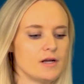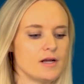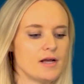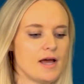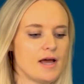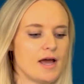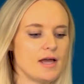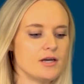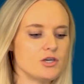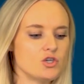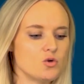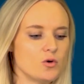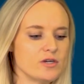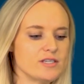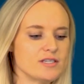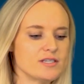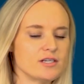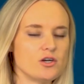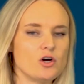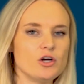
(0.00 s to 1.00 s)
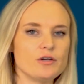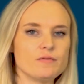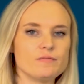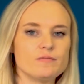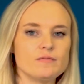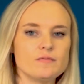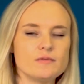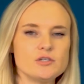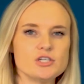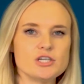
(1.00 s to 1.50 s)
and twist it on.
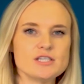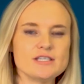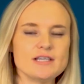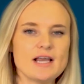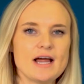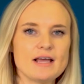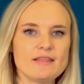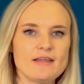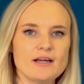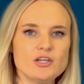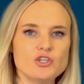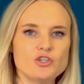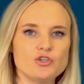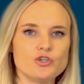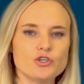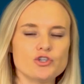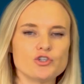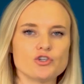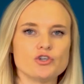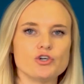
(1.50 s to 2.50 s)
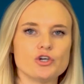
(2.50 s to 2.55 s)
Just like that, you're good to go.